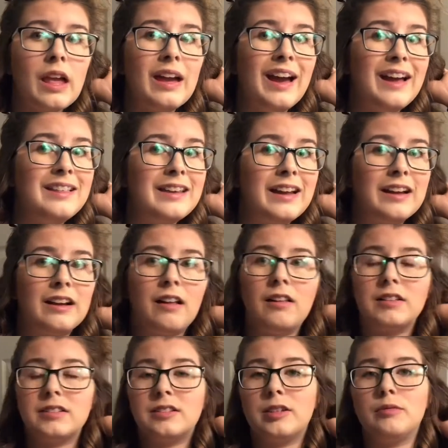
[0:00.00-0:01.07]
and then all
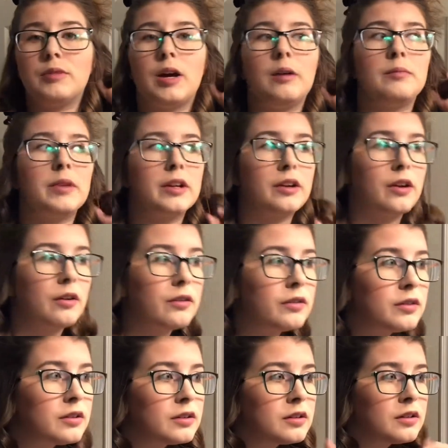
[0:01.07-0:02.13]
at the same time let it go.
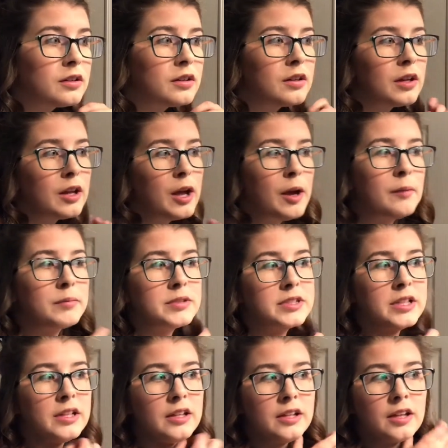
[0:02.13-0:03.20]

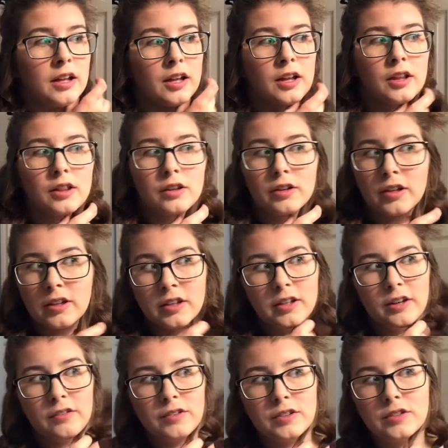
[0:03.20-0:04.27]
See? Look at the
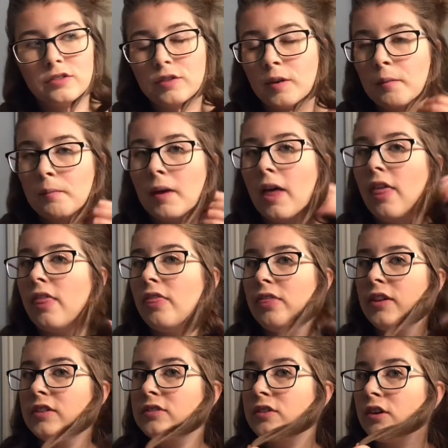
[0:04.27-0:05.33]
difference from
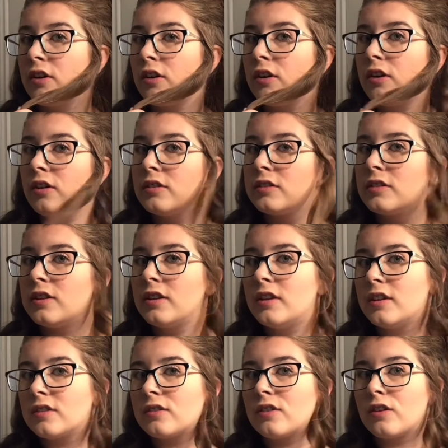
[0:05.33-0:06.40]
this curl to
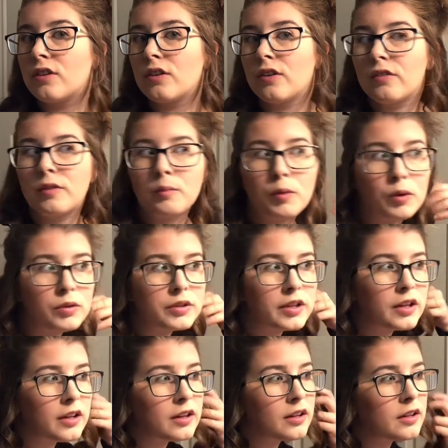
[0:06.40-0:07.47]
this curl from holding it.